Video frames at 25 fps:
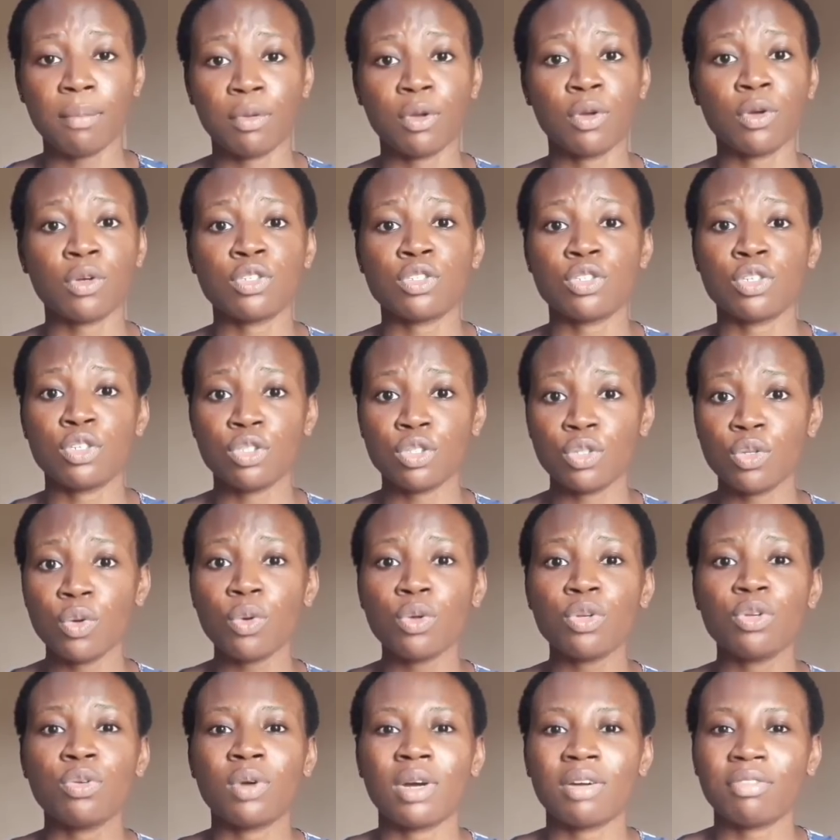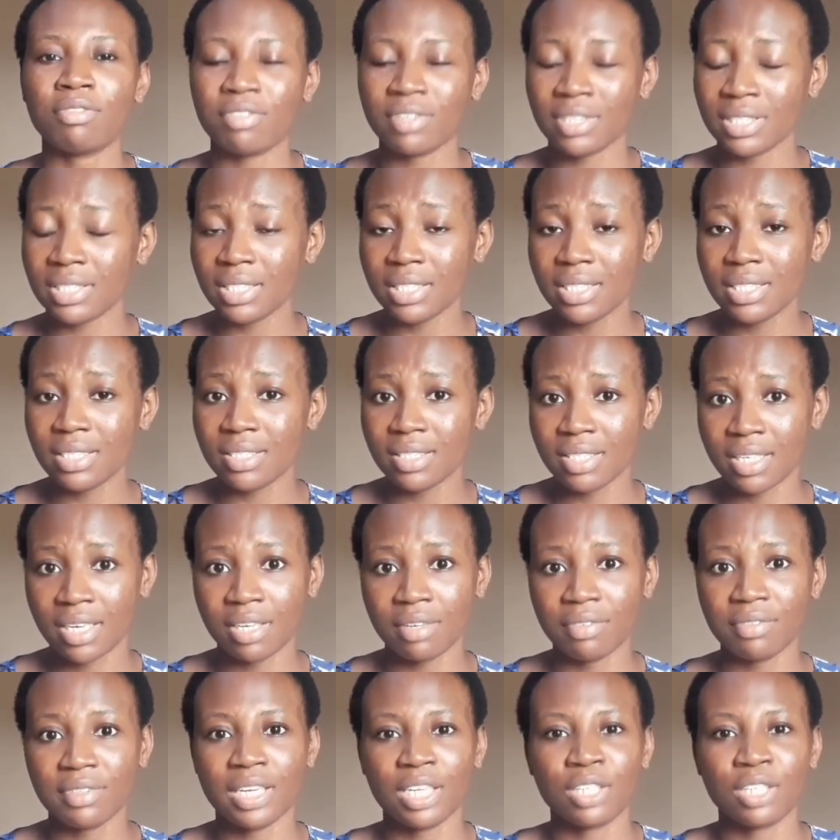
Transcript: because you know you are freshly shaved